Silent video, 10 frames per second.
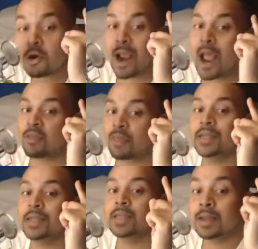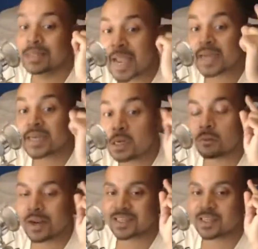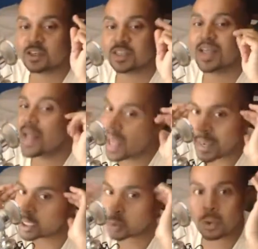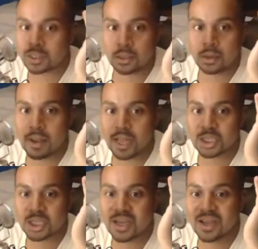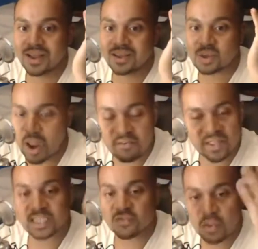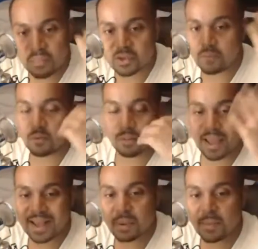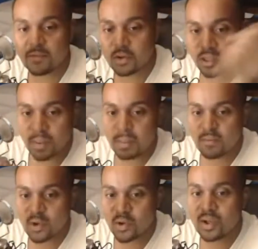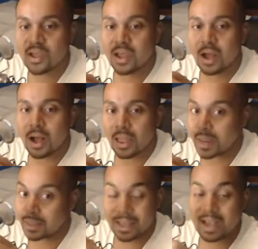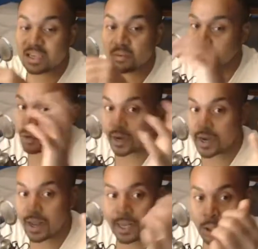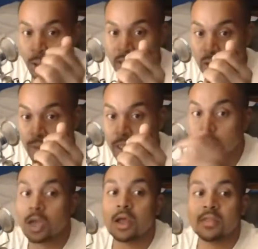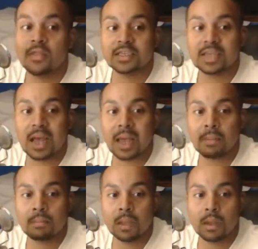athletes, technical wrestlers, and it just wasn't a good match. So everything just flipped the script from the last pay-per-view to this pay-per-view. Like, last was great. I enjoyed it so much. This time,